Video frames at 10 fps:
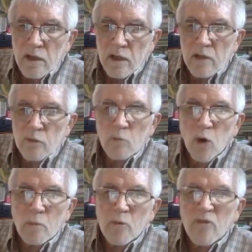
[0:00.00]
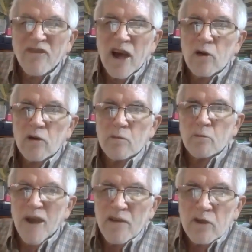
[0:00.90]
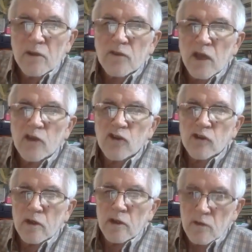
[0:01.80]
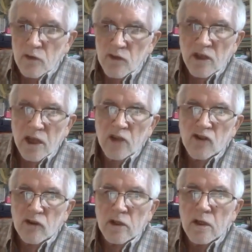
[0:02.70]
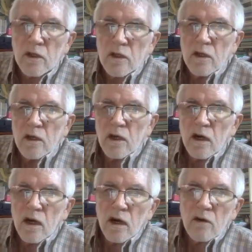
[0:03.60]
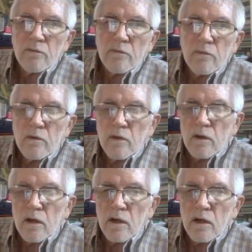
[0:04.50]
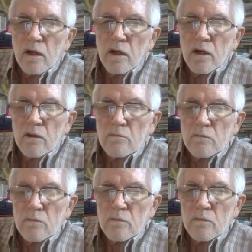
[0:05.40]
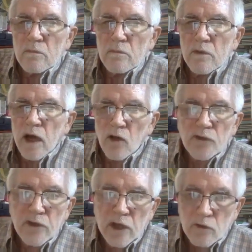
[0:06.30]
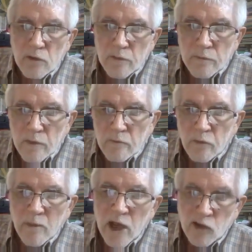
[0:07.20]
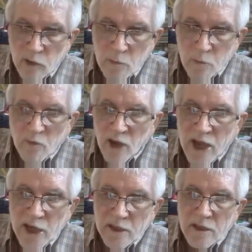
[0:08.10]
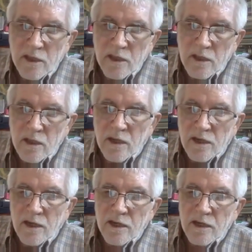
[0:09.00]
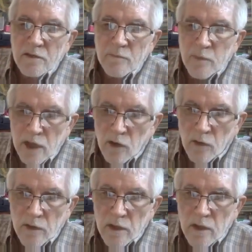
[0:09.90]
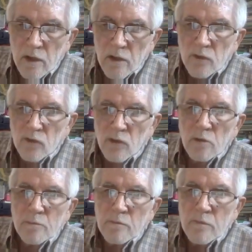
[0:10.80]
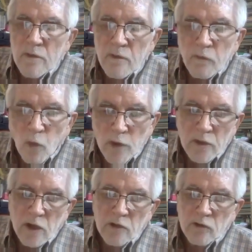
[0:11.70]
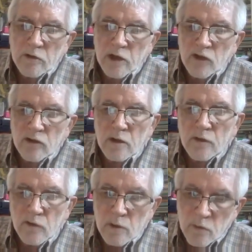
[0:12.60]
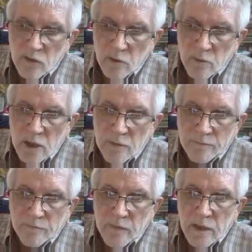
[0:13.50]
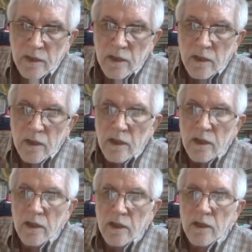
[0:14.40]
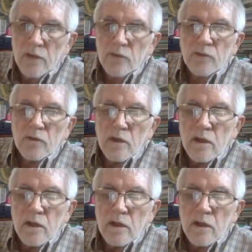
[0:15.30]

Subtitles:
Even more profound privatization and disconnection of the health sector from actually providing health. So the fourth contradiction, it seems to me, is